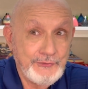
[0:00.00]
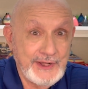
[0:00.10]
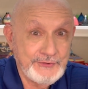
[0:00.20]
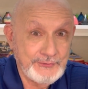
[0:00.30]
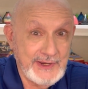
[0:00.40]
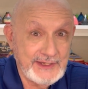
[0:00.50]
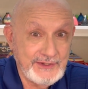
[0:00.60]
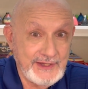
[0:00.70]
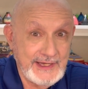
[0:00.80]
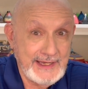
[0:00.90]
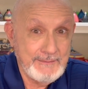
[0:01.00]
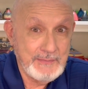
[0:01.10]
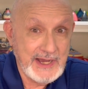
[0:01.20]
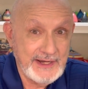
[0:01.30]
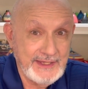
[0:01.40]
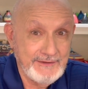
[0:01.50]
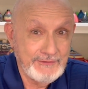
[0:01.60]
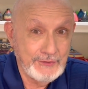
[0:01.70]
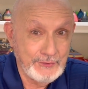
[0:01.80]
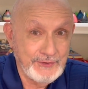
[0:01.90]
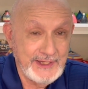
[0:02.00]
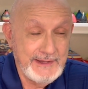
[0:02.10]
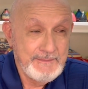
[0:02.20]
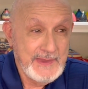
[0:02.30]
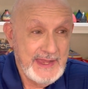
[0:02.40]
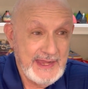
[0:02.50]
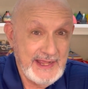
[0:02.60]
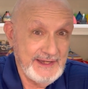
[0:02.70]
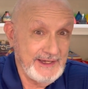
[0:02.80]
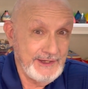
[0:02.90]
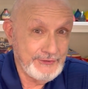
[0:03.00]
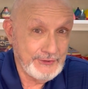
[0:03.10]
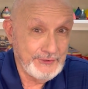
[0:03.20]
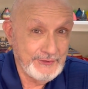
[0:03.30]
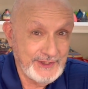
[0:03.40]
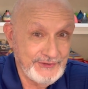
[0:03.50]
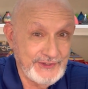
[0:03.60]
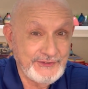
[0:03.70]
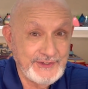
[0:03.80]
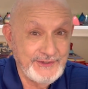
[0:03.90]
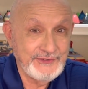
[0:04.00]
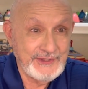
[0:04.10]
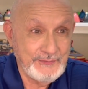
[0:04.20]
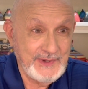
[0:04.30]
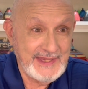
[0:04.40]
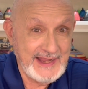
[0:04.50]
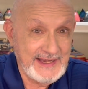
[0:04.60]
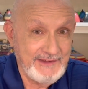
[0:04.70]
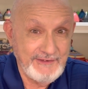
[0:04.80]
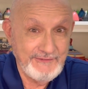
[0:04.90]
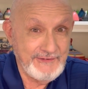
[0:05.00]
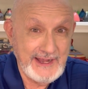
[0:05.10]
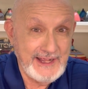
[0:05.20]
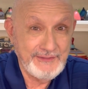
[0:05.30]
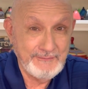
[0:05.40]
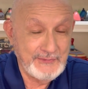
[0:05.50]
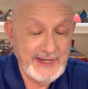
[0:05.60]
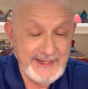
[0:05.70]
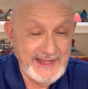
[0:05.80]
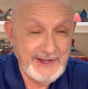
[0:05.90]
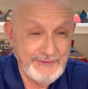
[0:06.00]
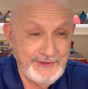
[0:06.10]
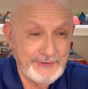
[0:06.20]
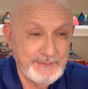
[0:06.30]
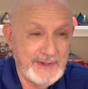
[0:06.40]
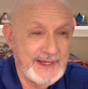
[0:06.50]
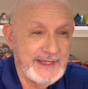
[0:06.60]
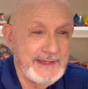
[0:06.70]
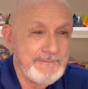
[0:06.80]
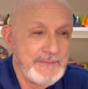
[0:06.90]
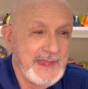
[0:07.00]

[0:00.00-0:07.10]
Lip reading: resurrected in a body of glory, in an eternal existence that we can't even fathom right now in this body,